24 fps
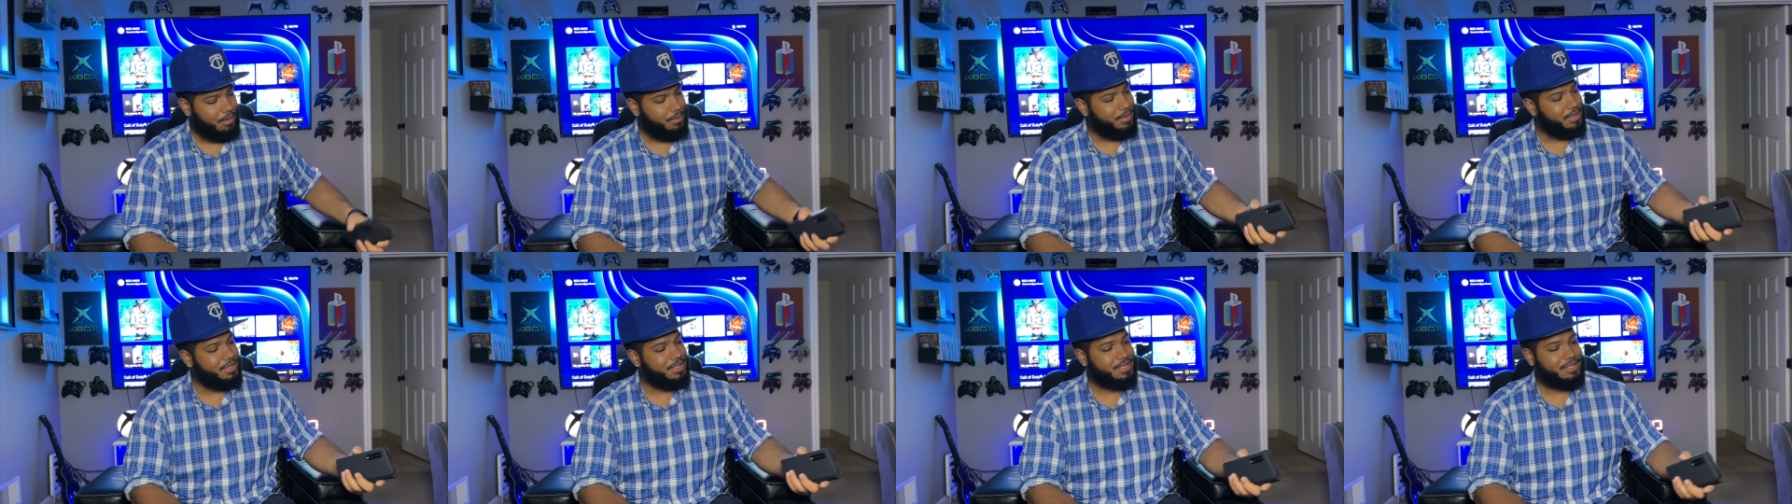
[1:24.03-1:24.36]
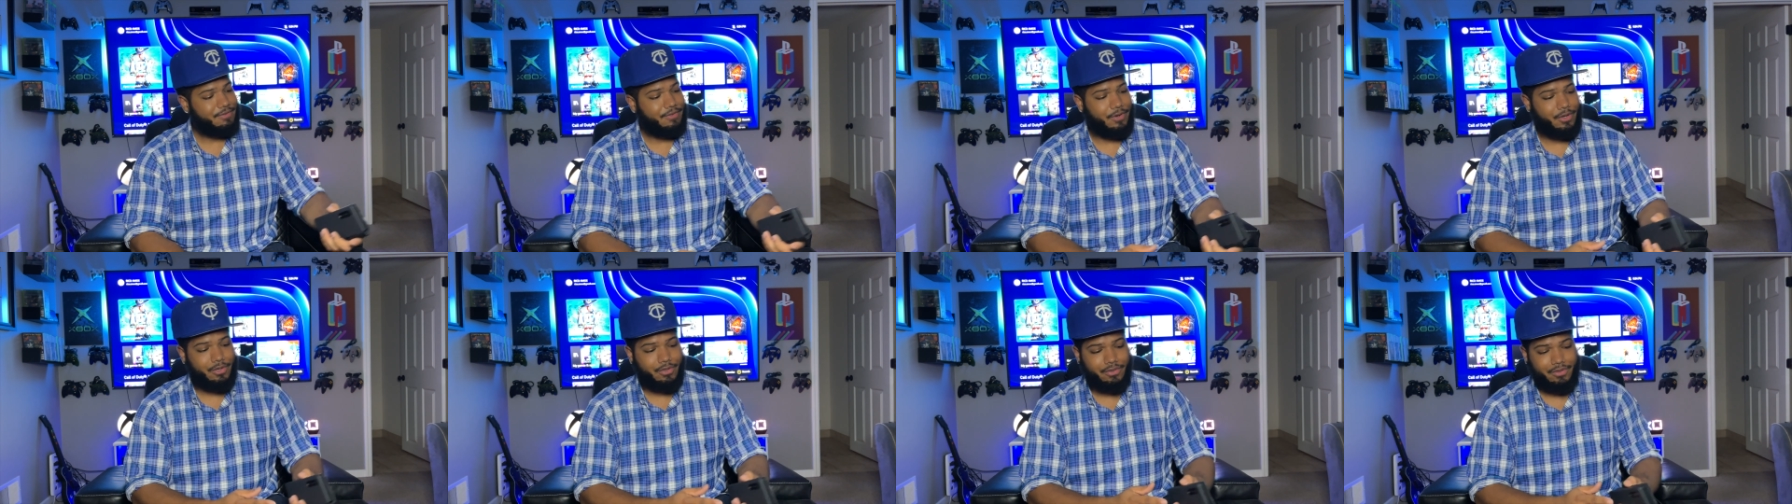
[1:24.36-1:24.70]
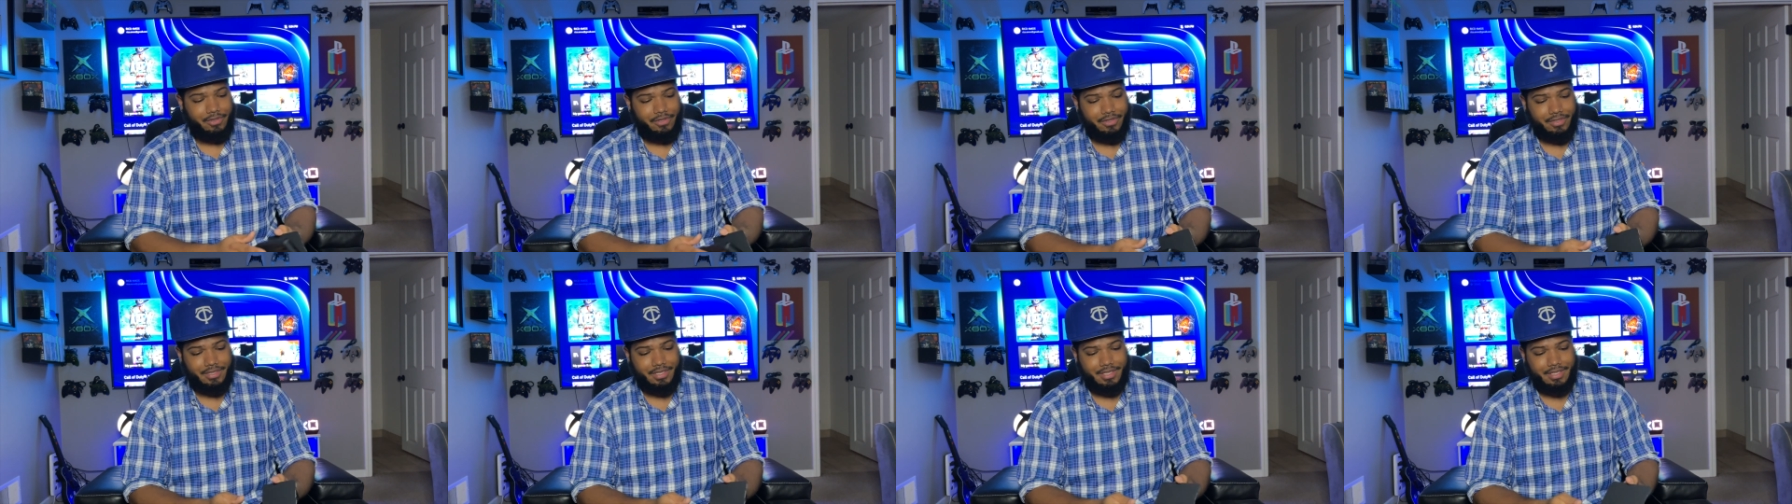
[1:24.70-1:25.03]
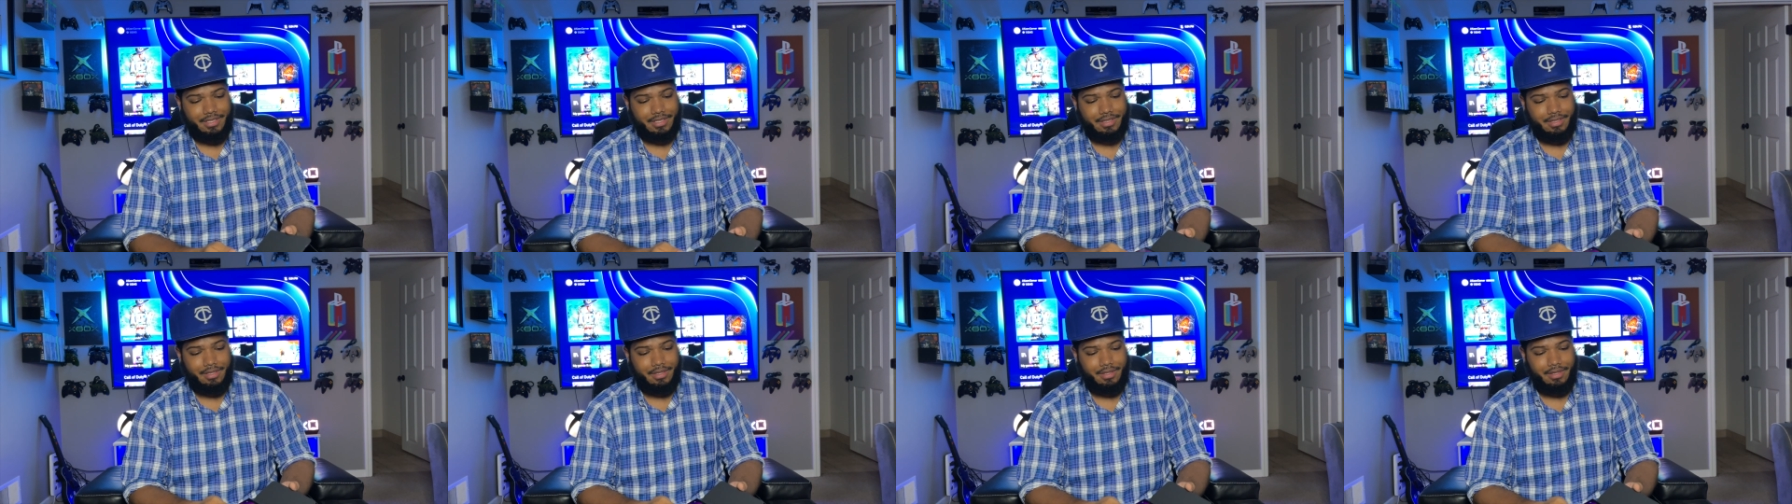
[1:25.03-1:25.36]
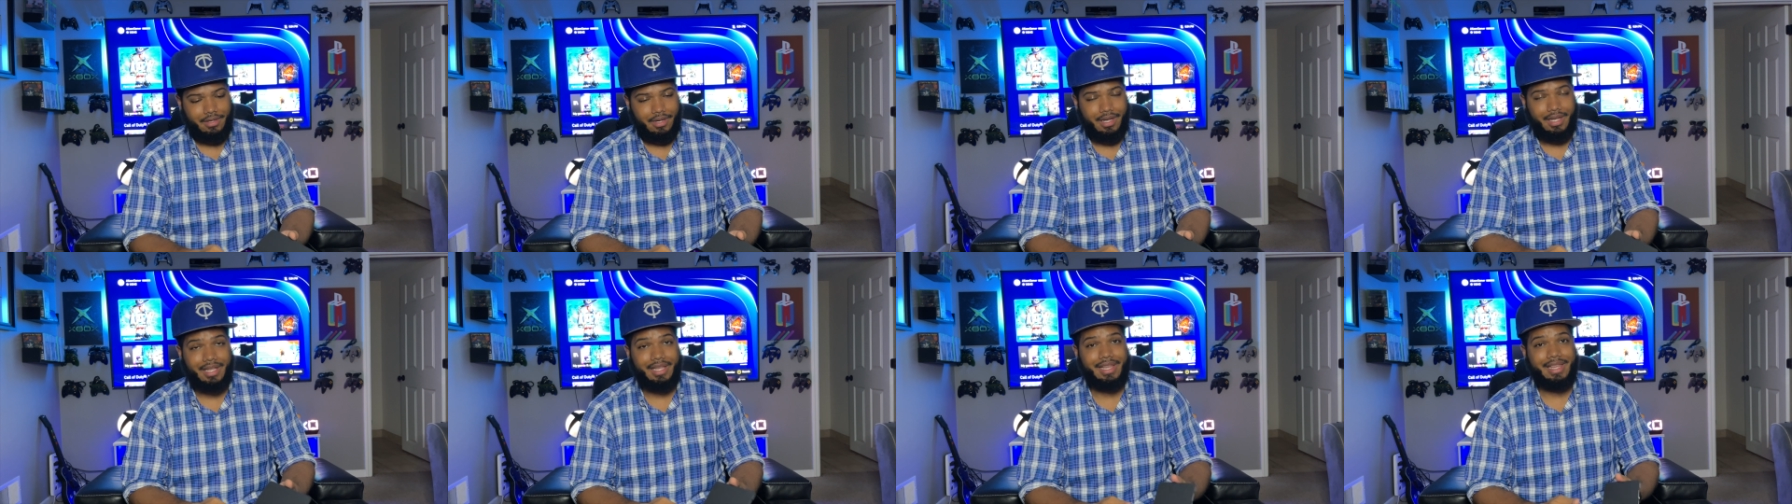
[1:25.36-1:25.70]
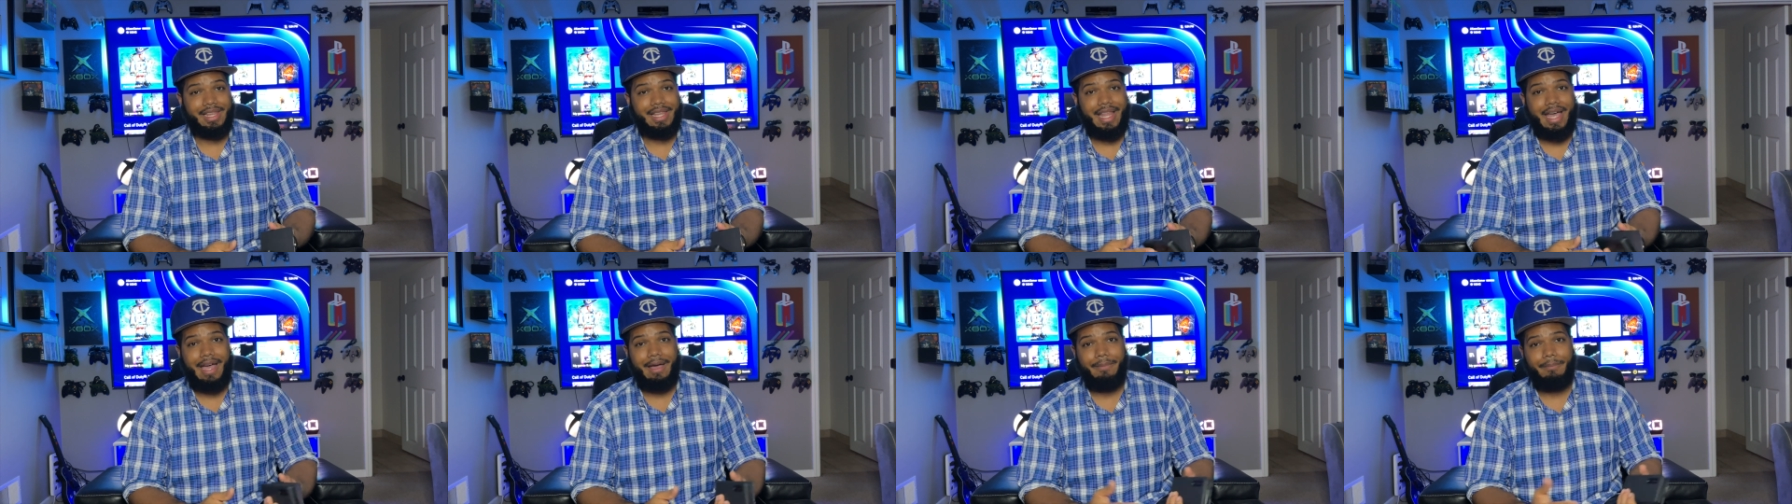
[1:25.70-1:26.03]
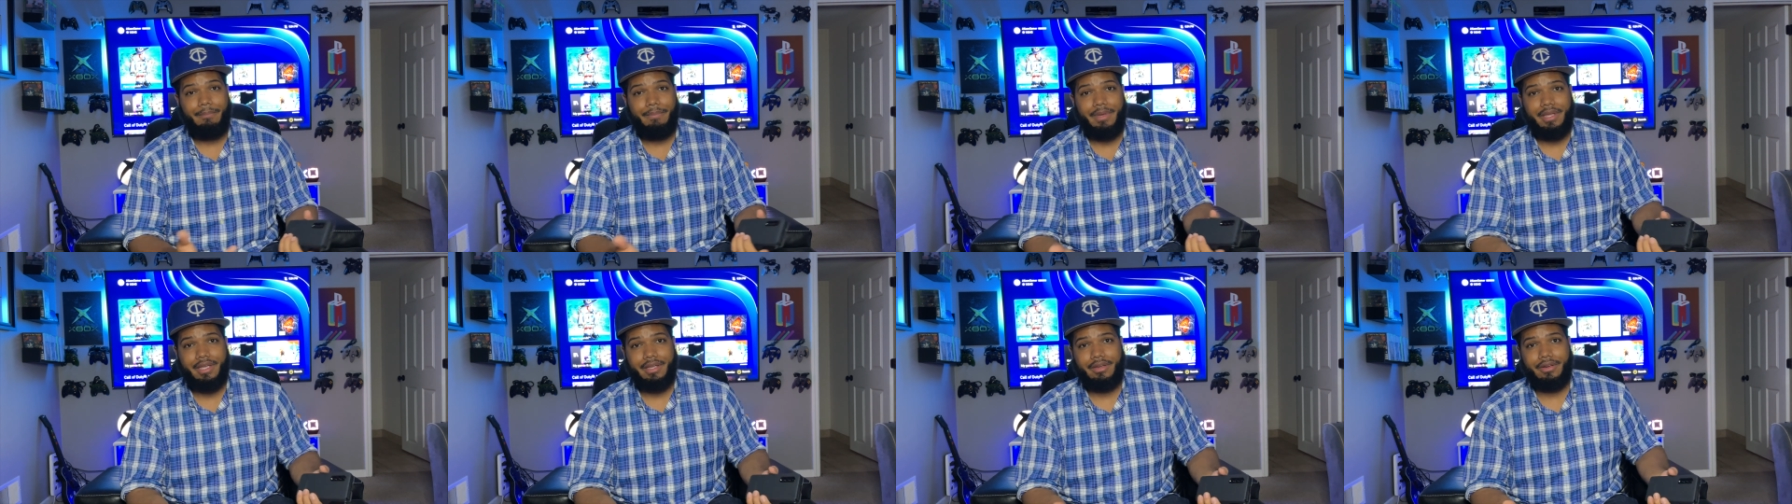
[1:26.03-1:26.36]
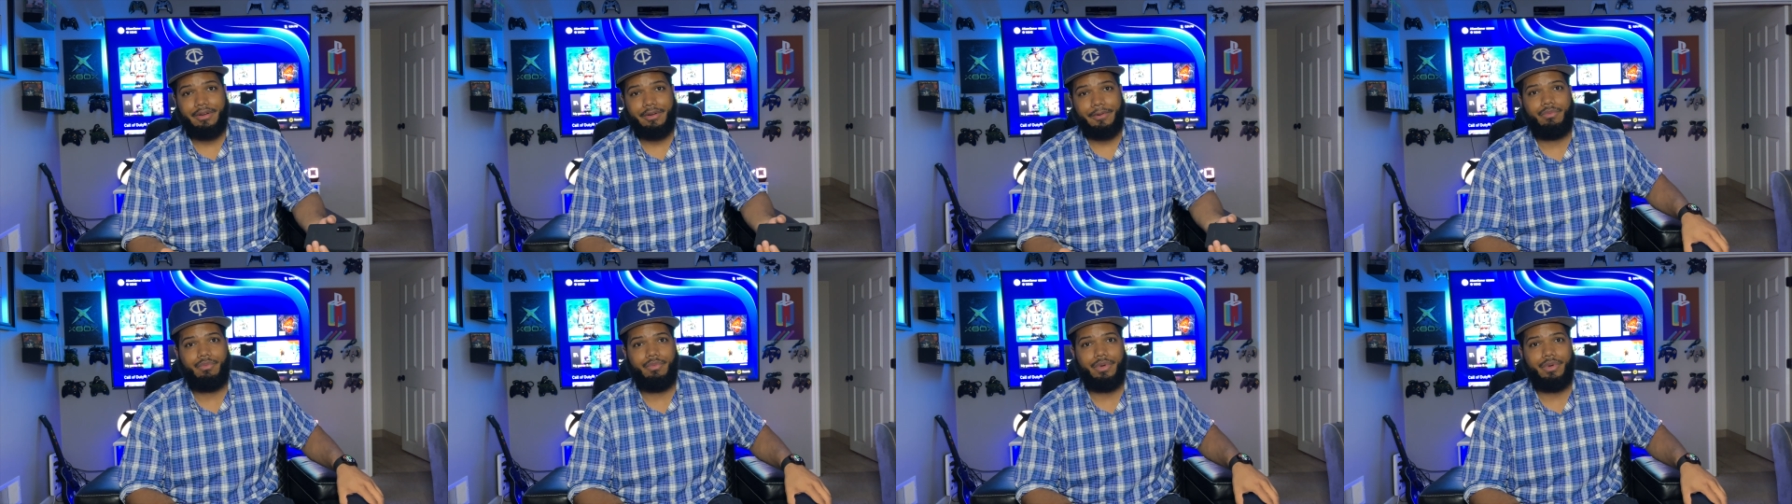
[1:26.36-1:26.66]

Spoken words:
I mean, this phone looks a lot bigger